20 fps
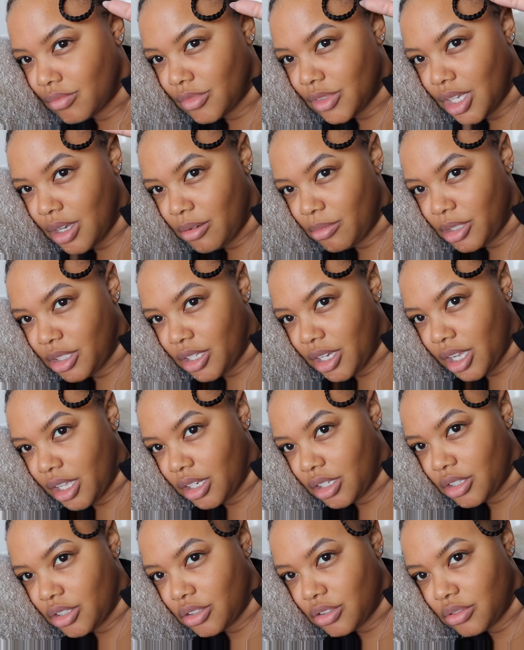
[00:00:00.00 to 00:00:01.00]
That would be
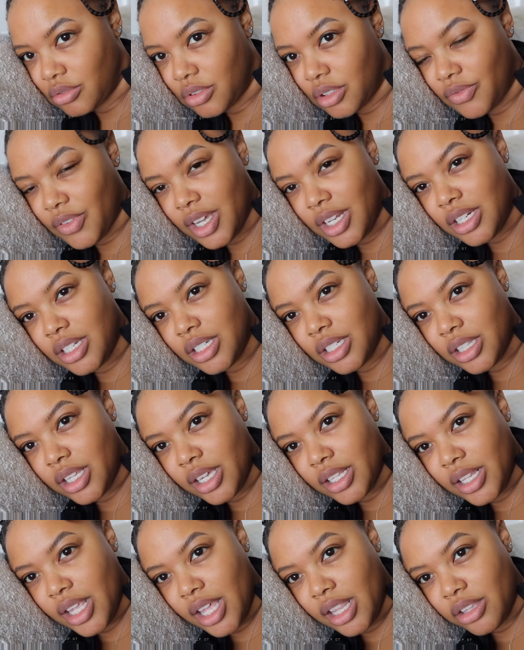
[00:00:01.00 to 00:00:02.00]
kind of cute. If I did
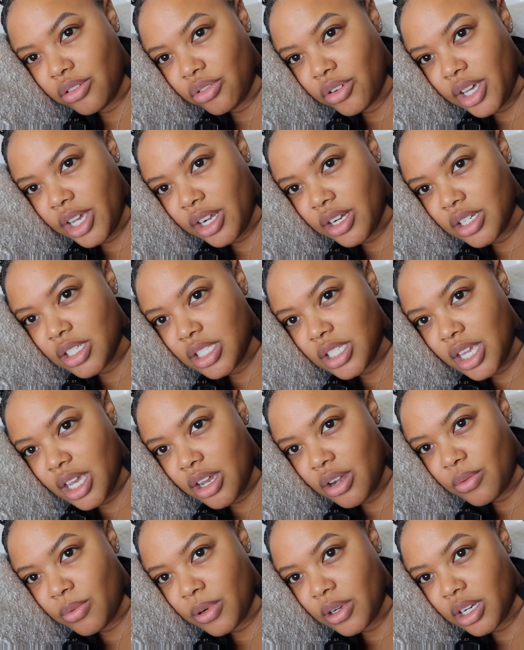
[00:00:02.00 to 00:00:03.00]
like that little
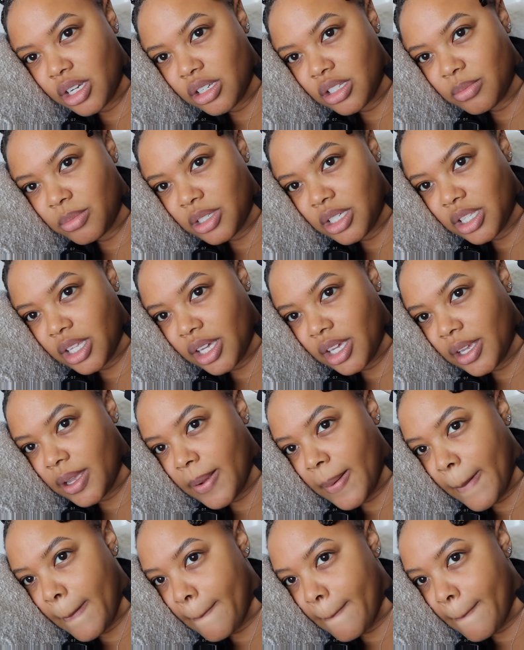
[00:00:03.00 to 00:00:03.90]
hairstyle where it would be like,